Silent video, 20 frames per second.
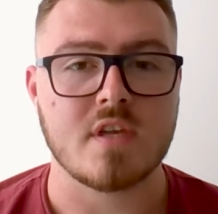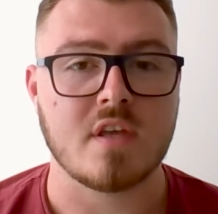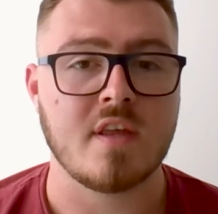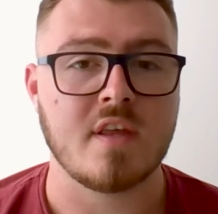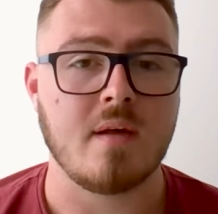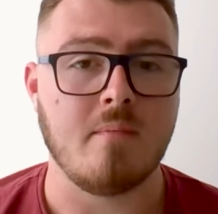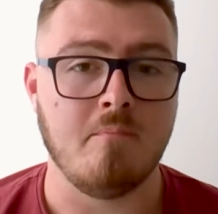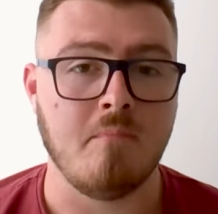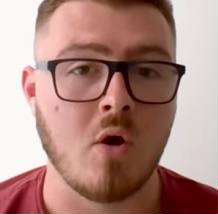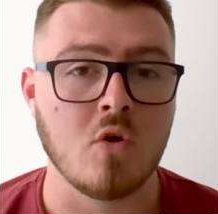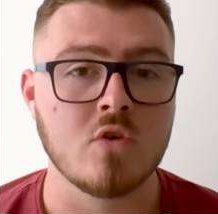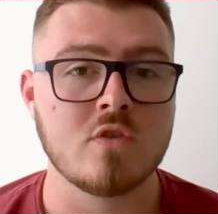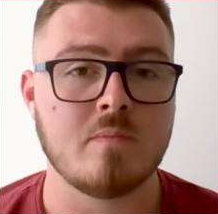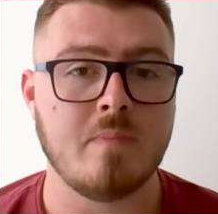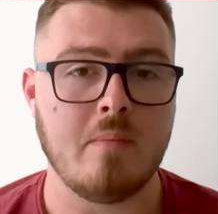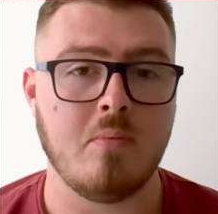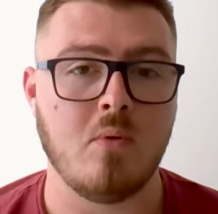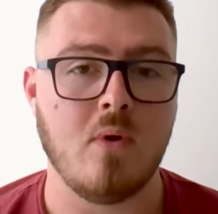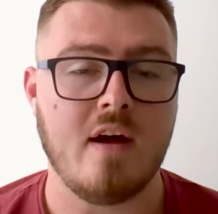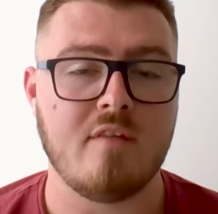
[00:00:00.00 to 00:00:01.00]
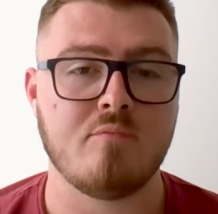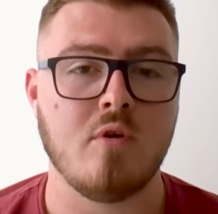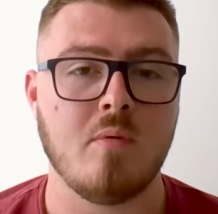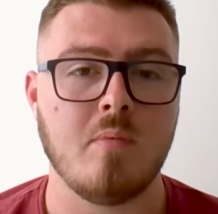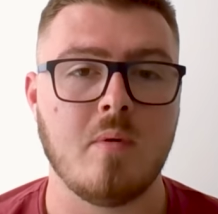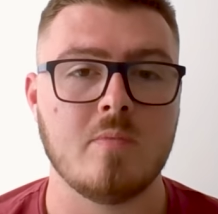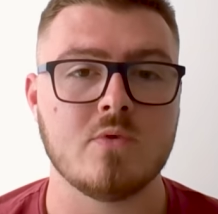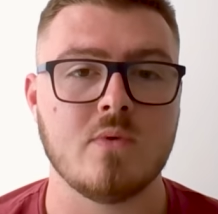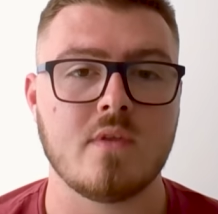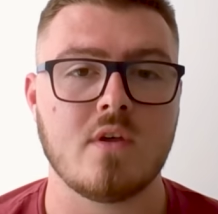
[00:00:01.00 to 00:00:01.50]
I think most people have
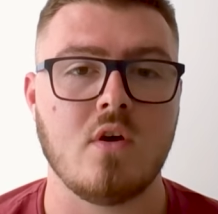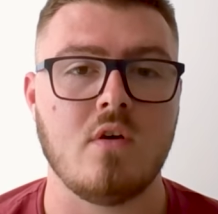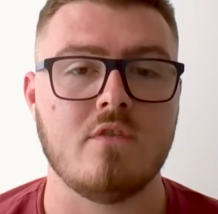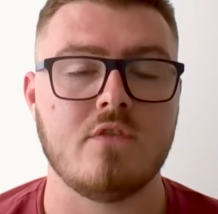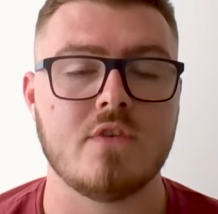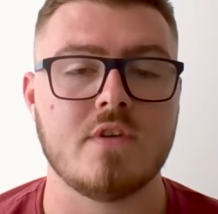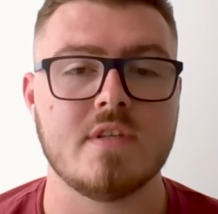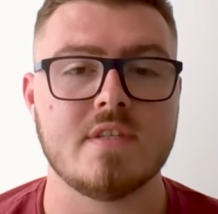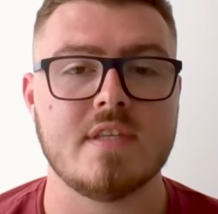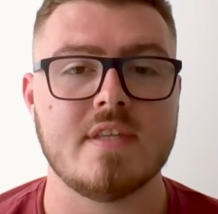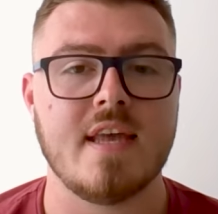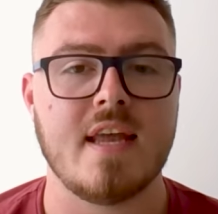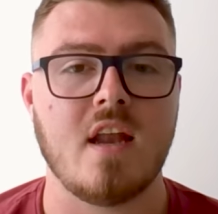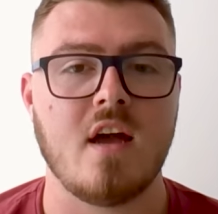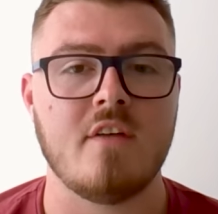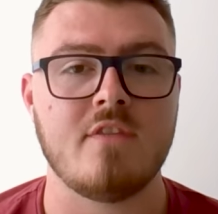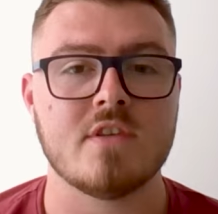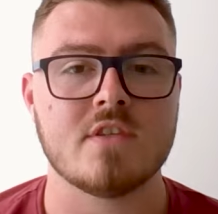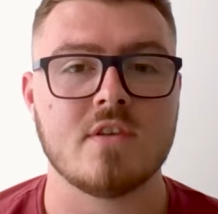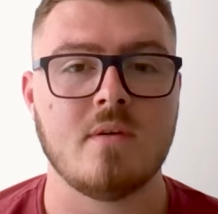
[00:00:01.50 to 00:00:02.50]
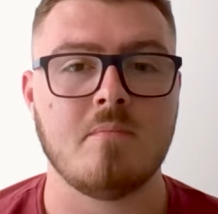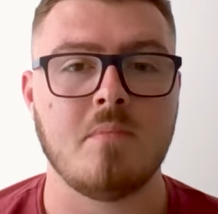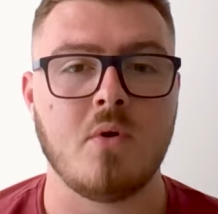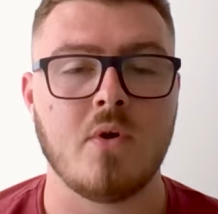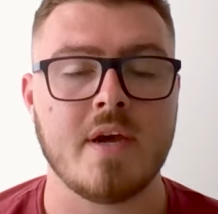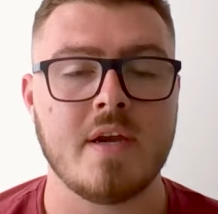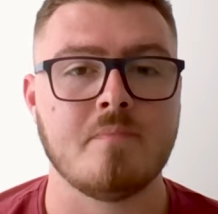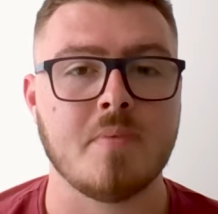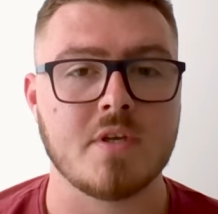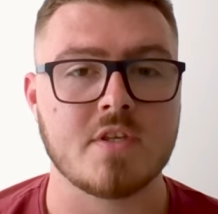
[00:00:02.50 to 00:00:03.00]
problems with confidence in their life at some
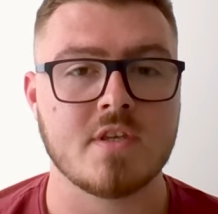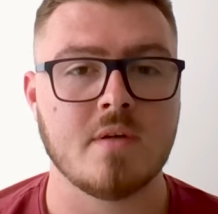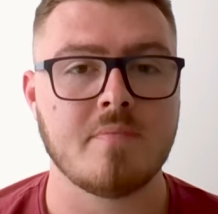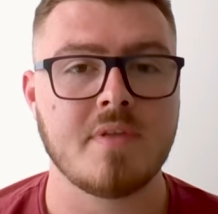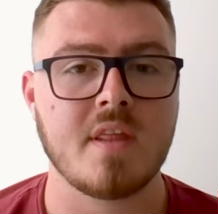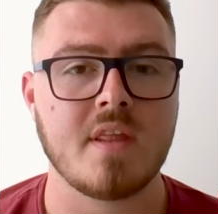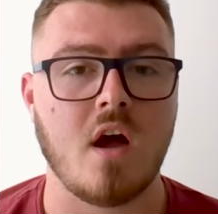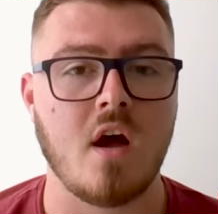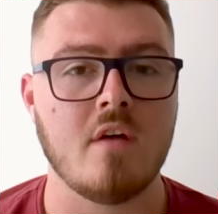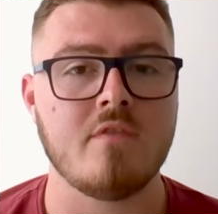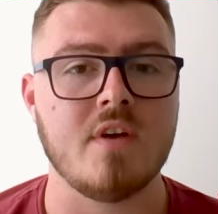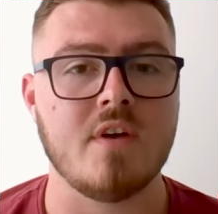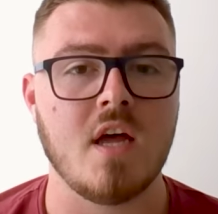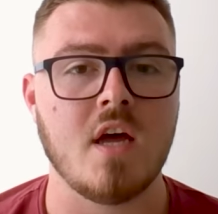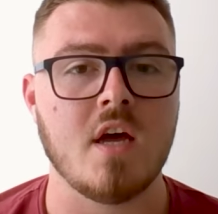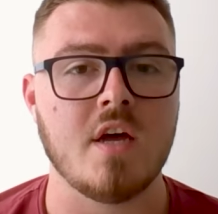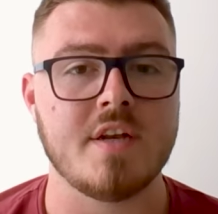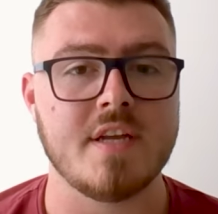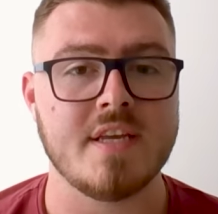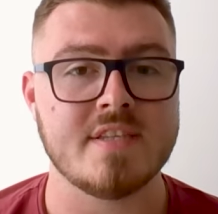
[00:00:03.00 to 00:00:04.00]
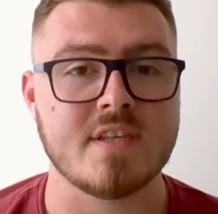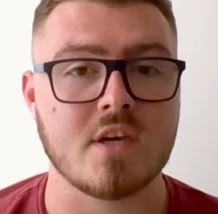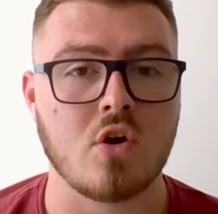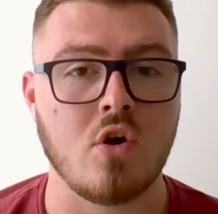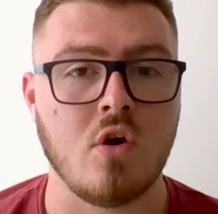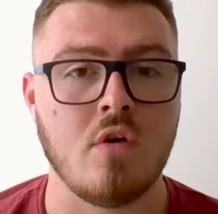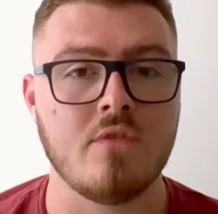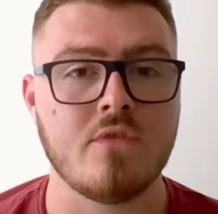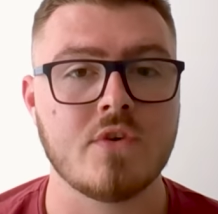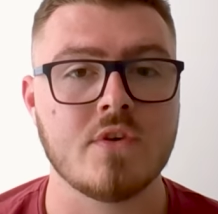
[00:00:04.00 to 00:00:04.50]
point. But something I've learned is that
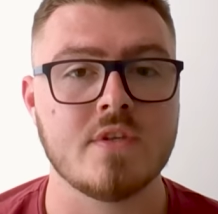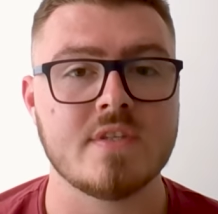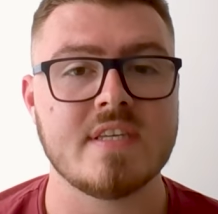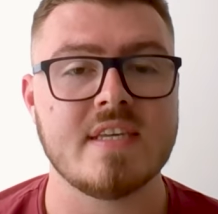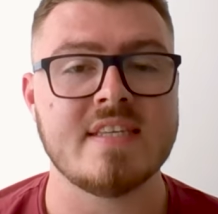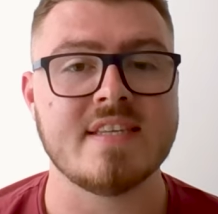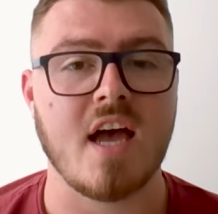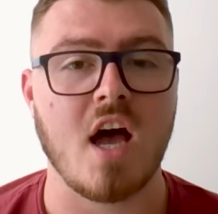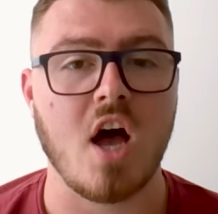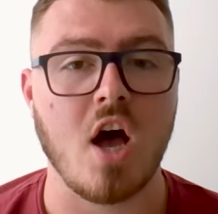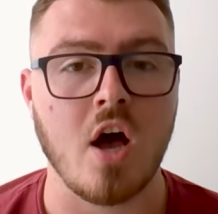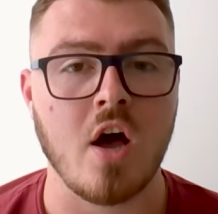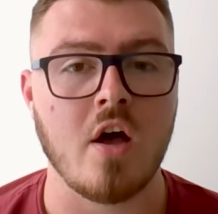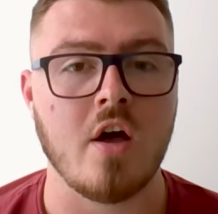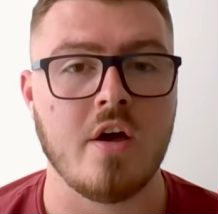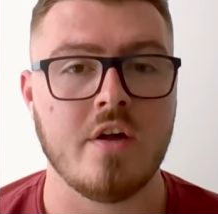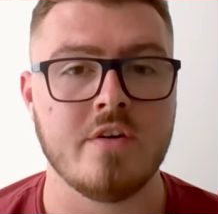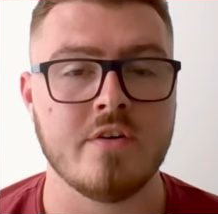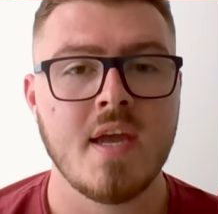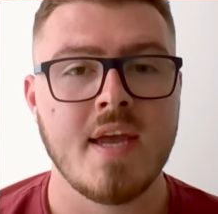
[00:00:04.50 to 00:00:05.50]
confidence is earned.